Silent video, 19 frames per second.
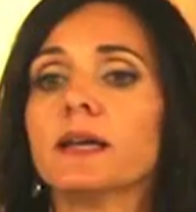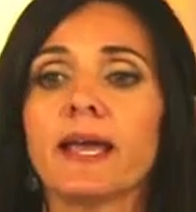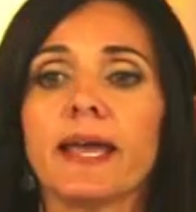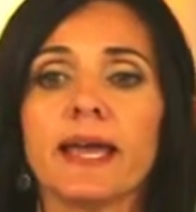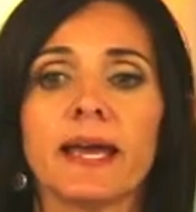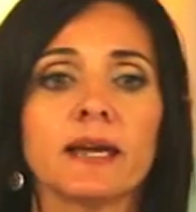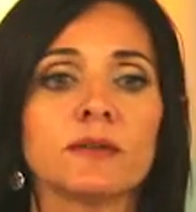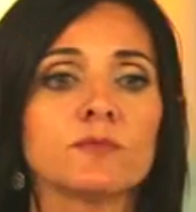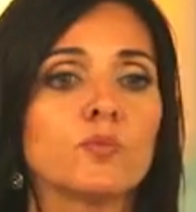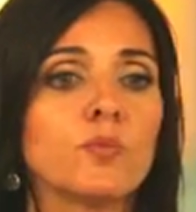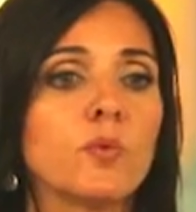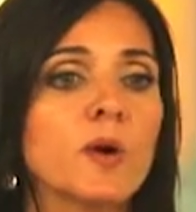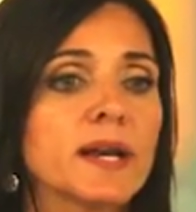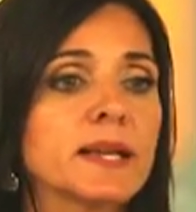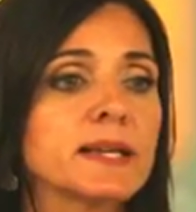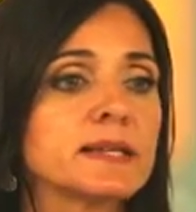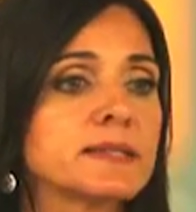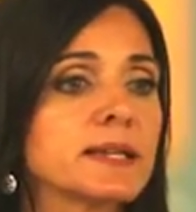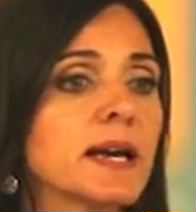And
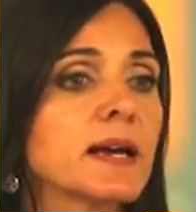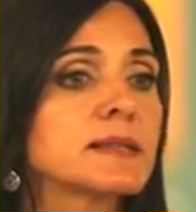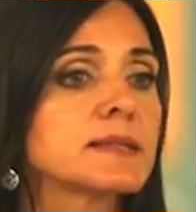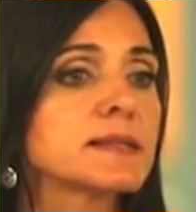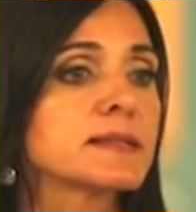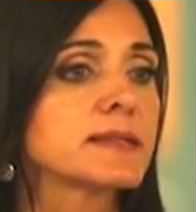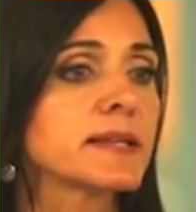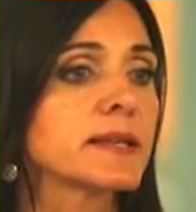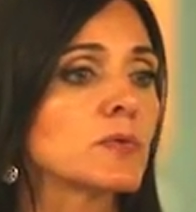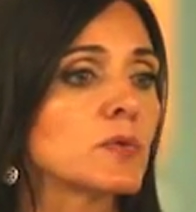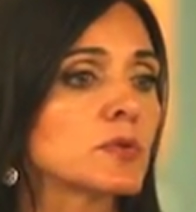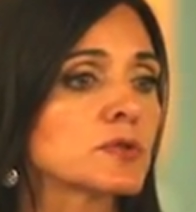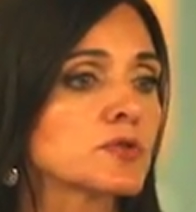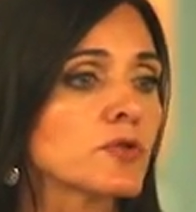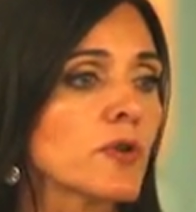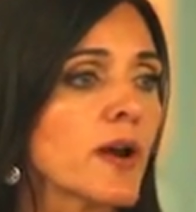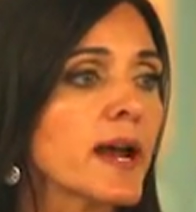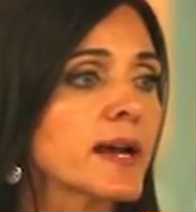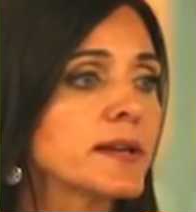what it does is it will
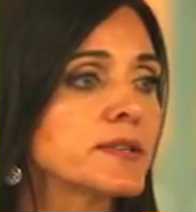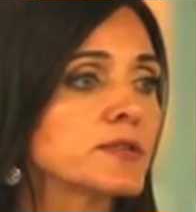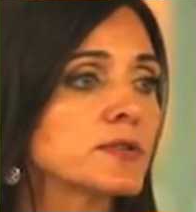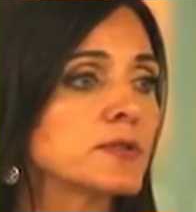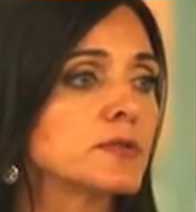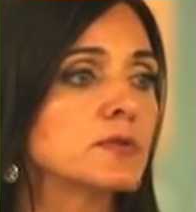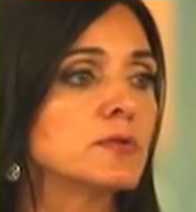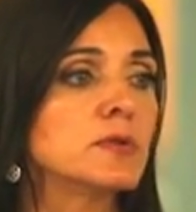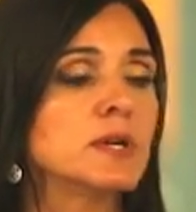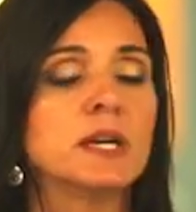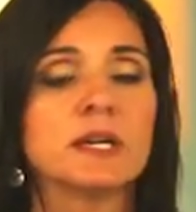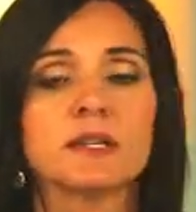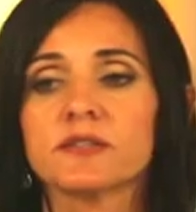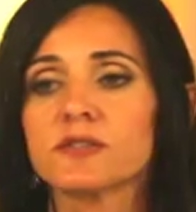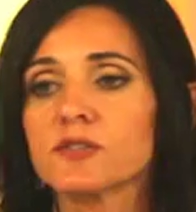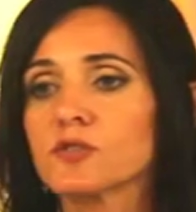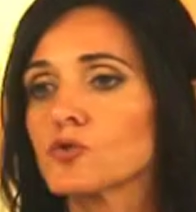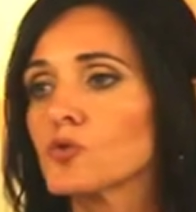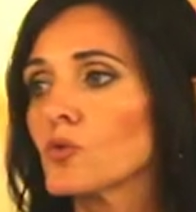try to
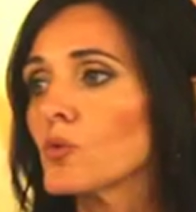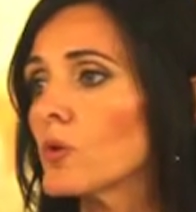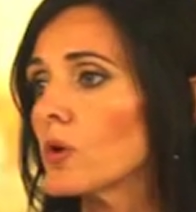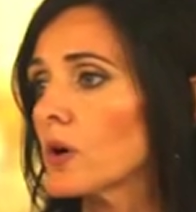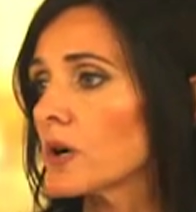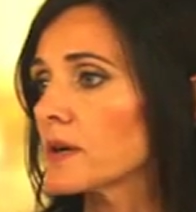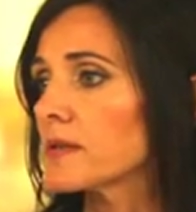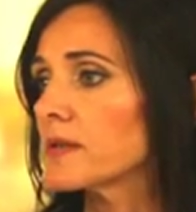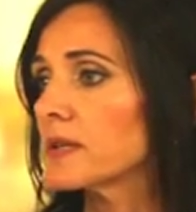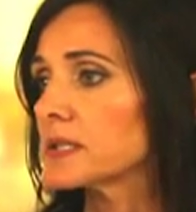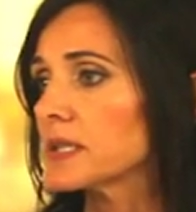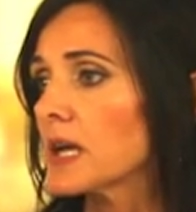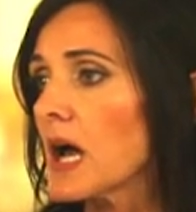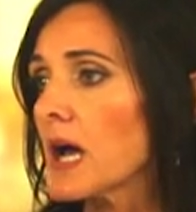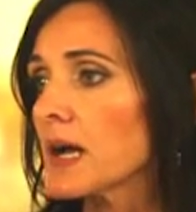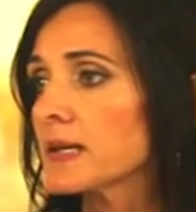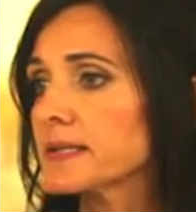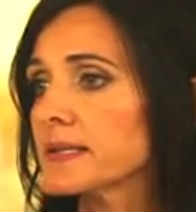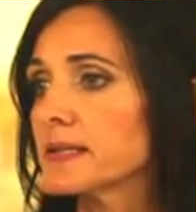store the
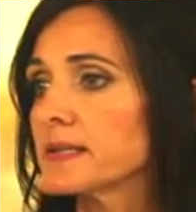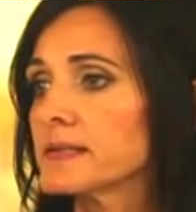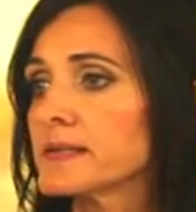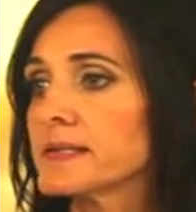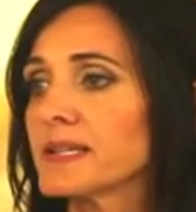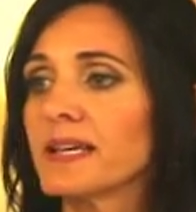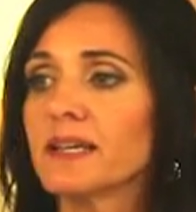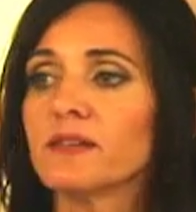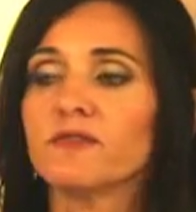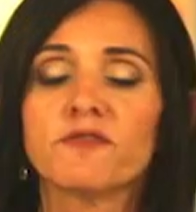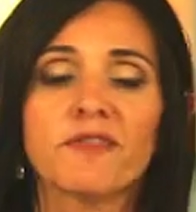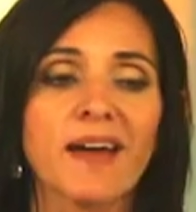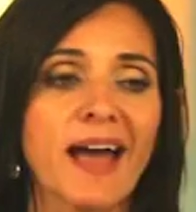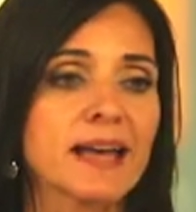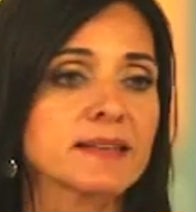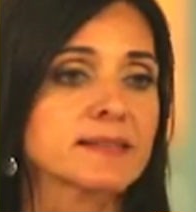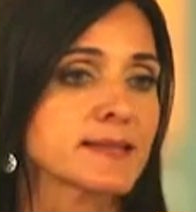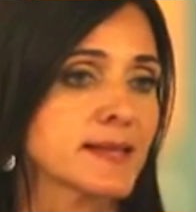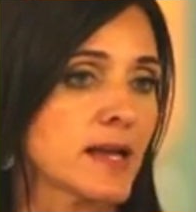toxins in
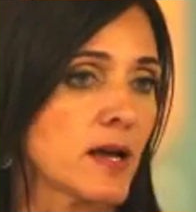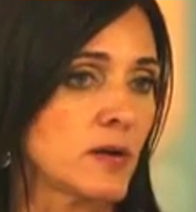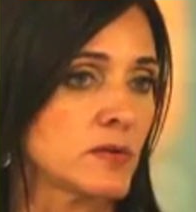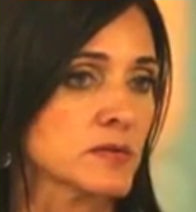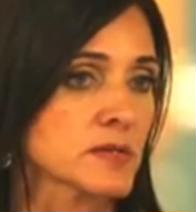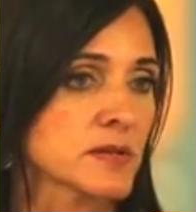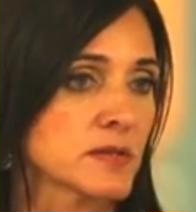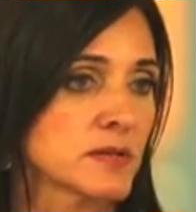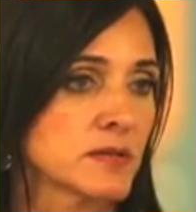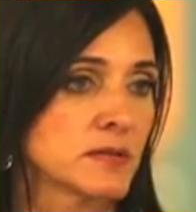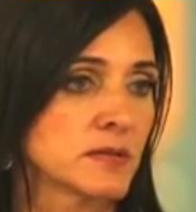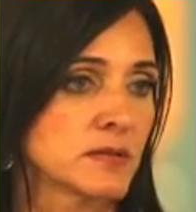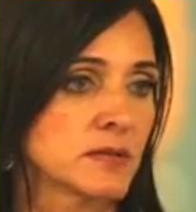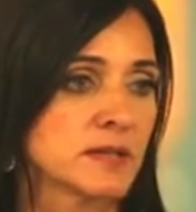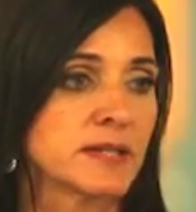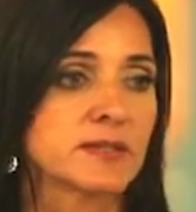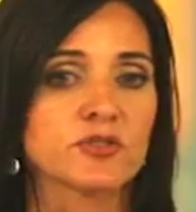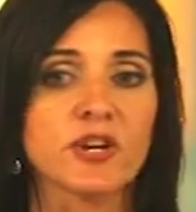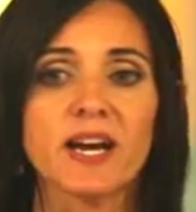fat cells,
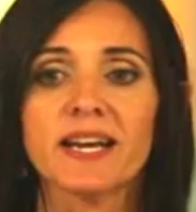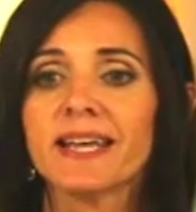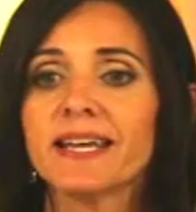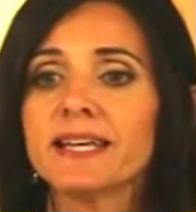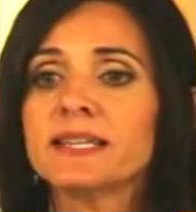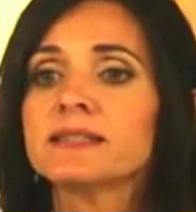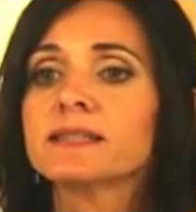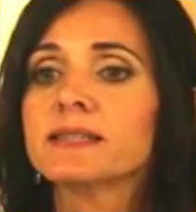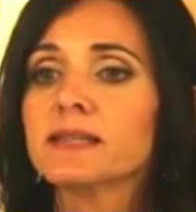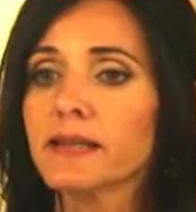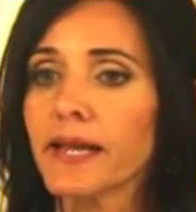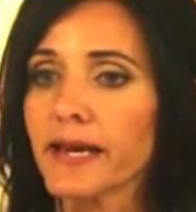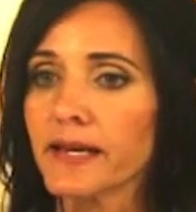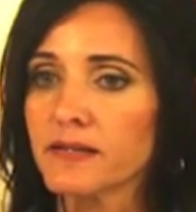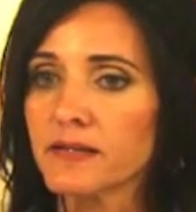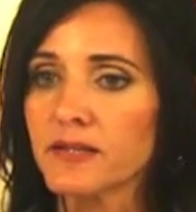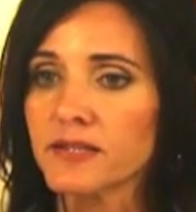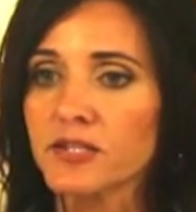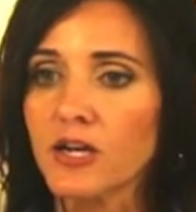try to
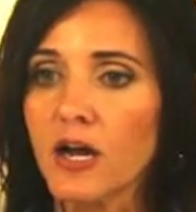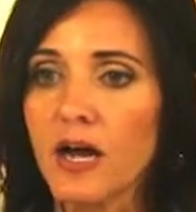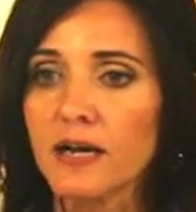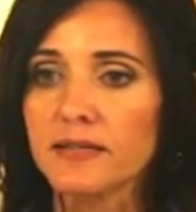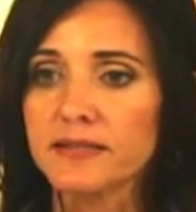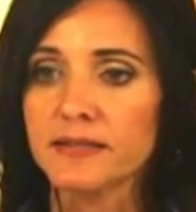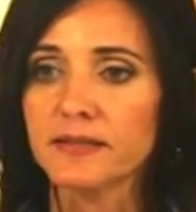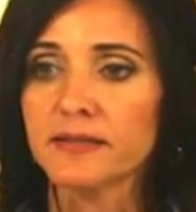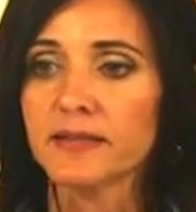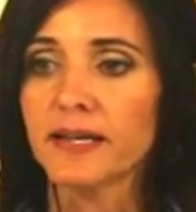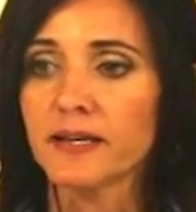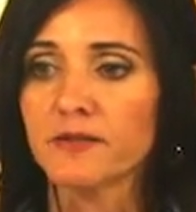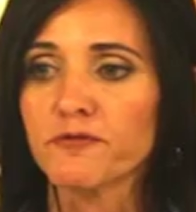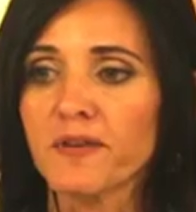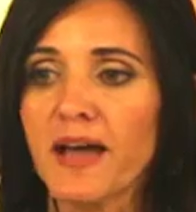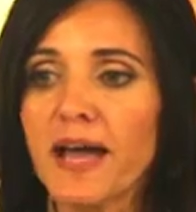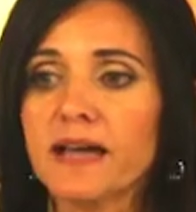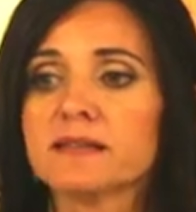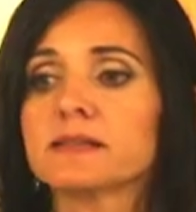insulate the toxin in a
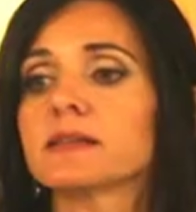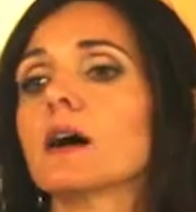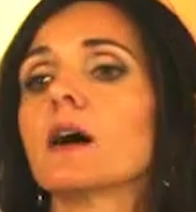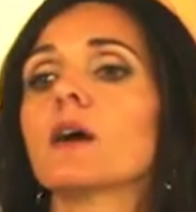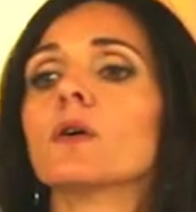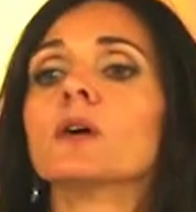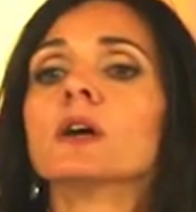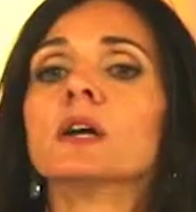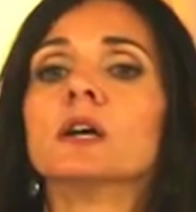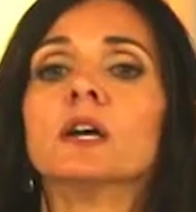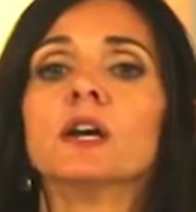fat cell.